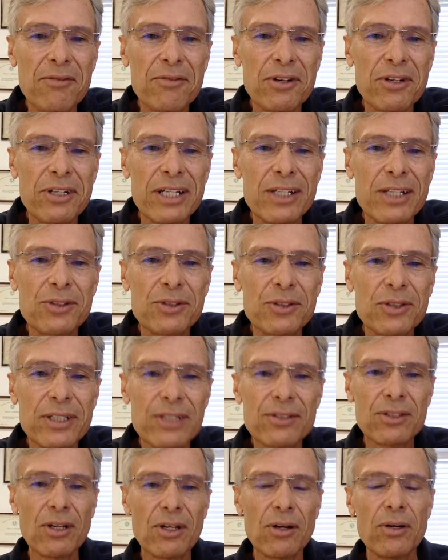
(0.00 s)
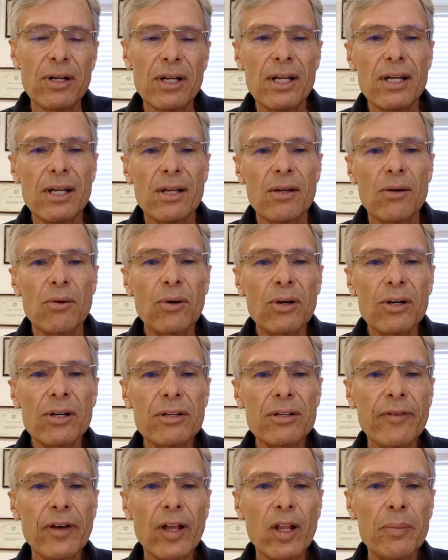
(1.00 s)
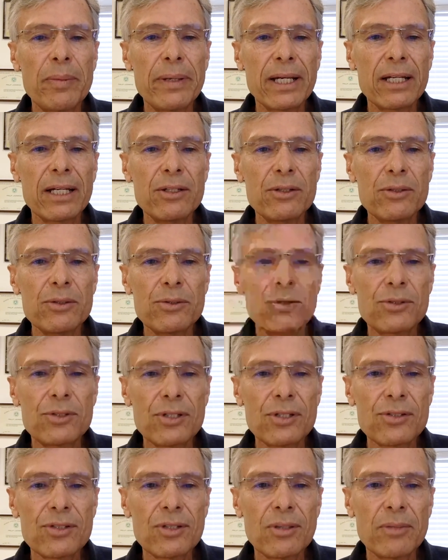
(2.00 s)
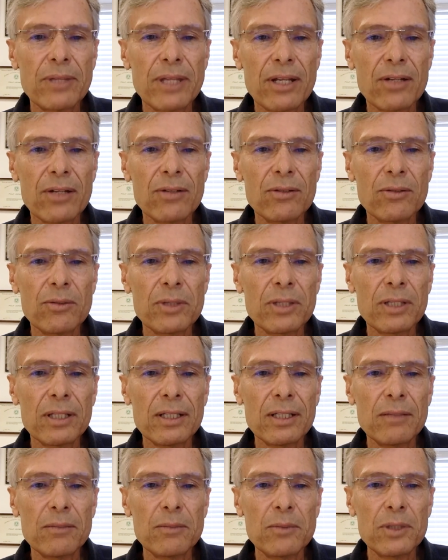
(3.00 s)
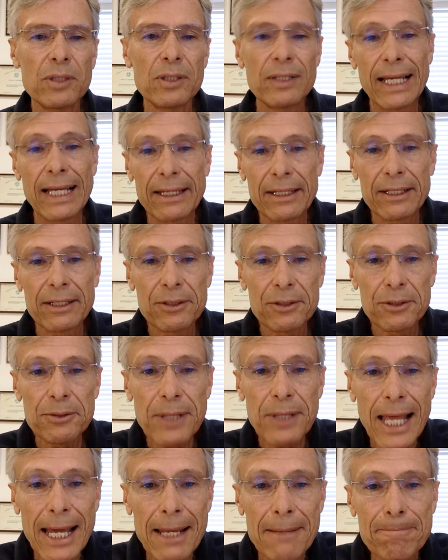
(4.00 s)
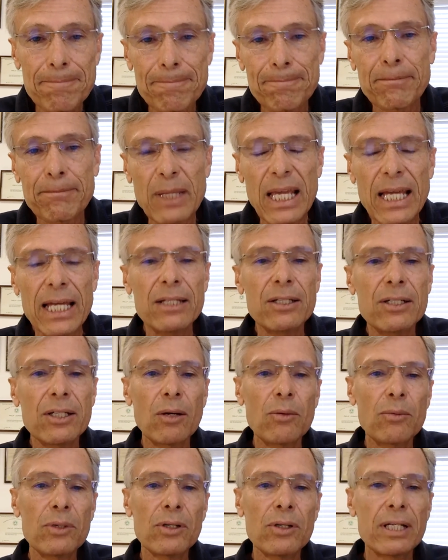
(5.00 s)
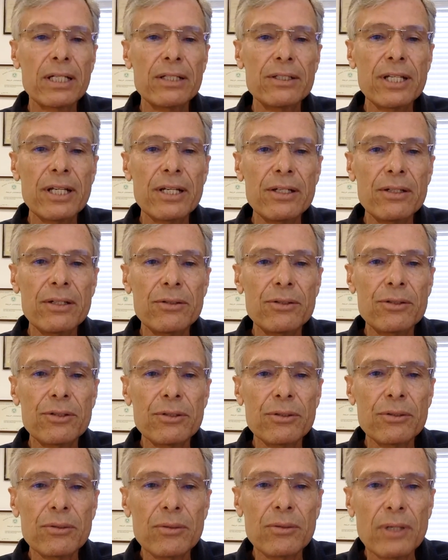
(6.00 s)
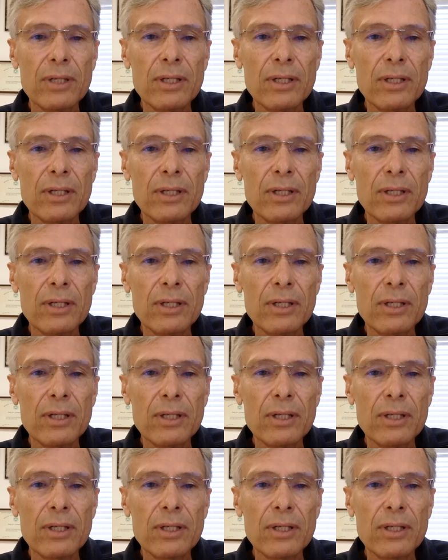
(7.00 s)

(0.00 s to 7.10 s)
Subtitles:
very easily. So we're developing a new system that will allow you to do that, and we'll continue to